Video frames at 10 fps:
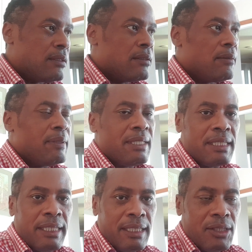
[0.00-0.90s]
the business
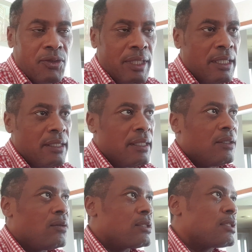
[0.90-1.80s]
industry and
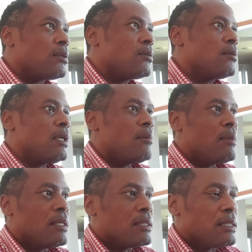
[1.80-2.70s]
also
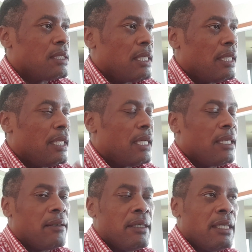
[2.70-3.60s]
amongst
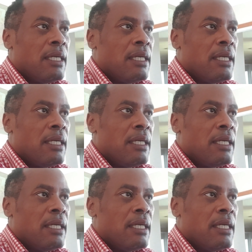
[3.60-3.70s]
the